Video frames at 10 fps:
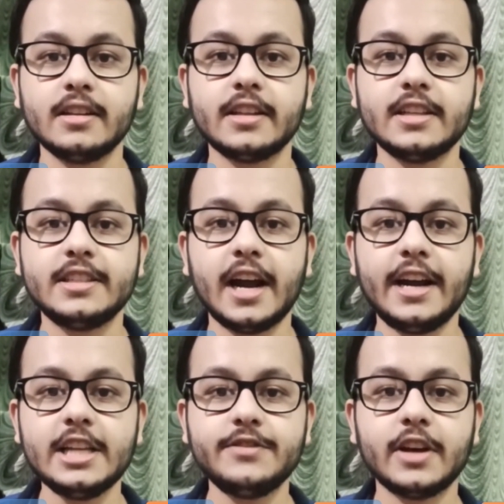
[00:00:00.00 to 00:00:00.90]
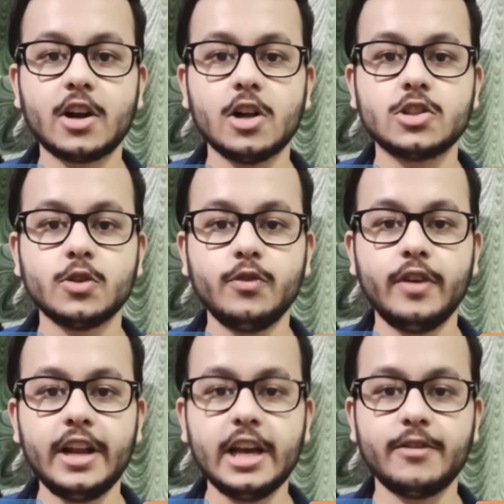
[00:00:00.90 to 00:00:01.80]
The NCERTs were also
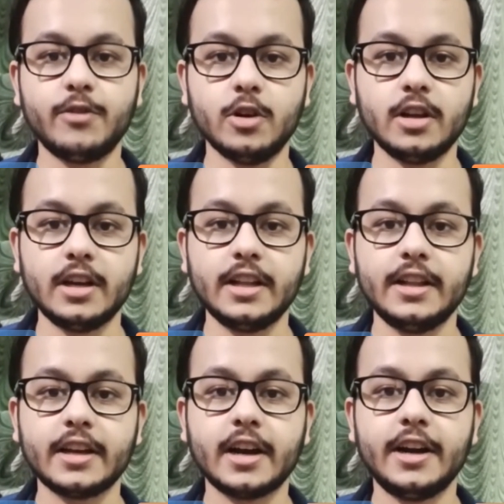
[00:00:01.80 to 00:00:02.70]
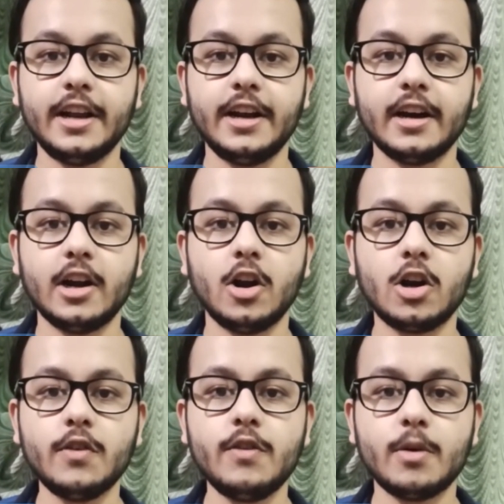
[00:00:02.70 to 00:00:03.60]
very helpful. They contained a
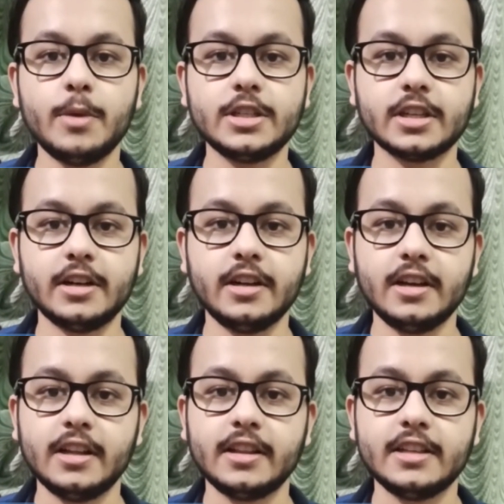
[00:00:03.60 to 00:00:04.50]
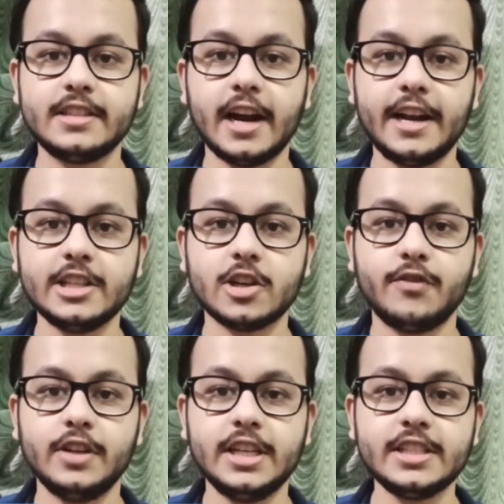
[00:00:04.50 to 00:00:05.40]
lot of information. The NCERTs of
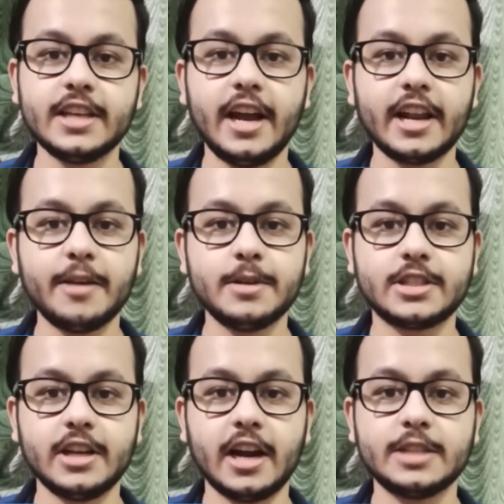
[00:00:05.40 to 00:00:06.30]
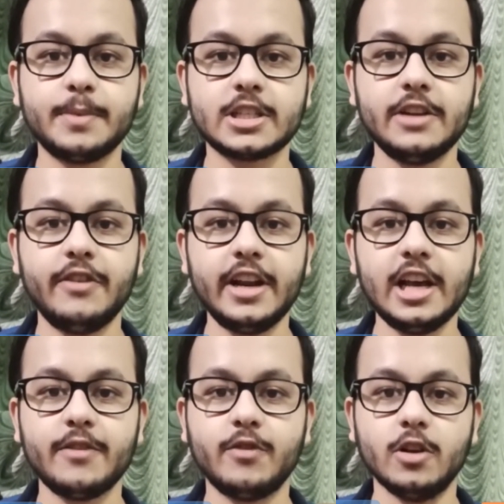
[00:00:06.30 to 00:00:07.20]
physics and chemistry are especially very
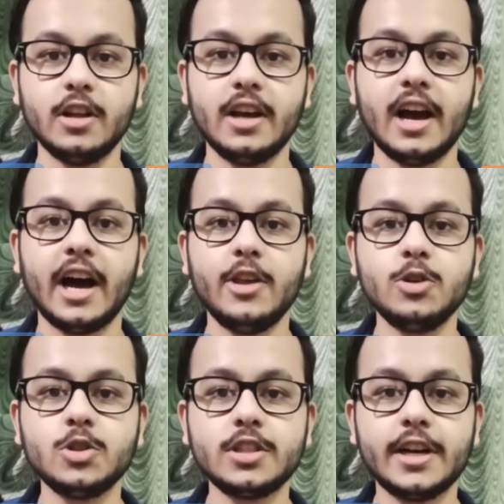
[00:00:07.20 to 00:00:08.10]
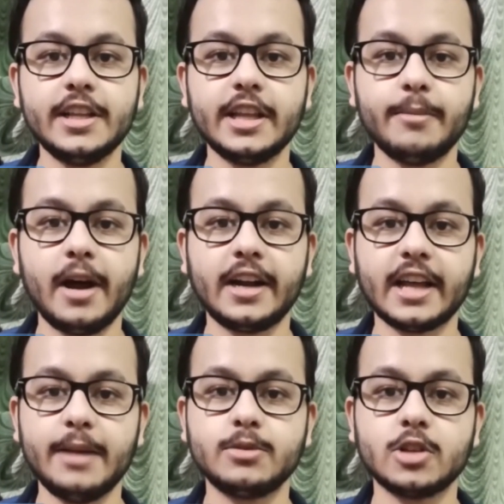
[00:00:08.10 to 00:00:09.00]
helpful. I used to study them at
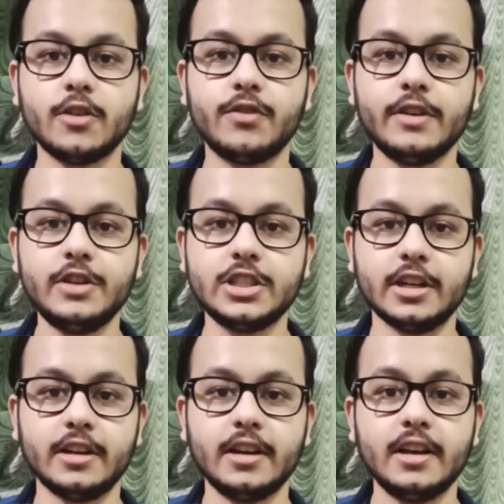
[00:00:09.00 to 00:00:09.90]
times of revision.